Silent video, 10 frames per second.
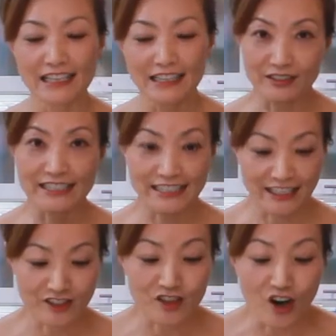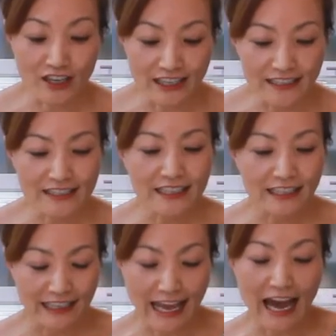So let's get started.
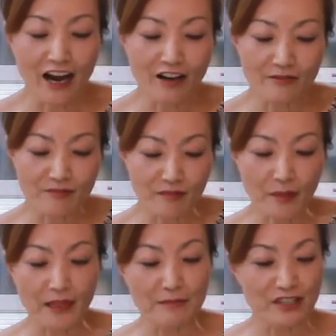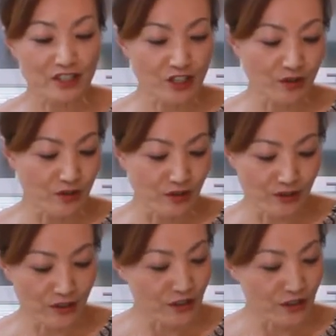Now, let me show you.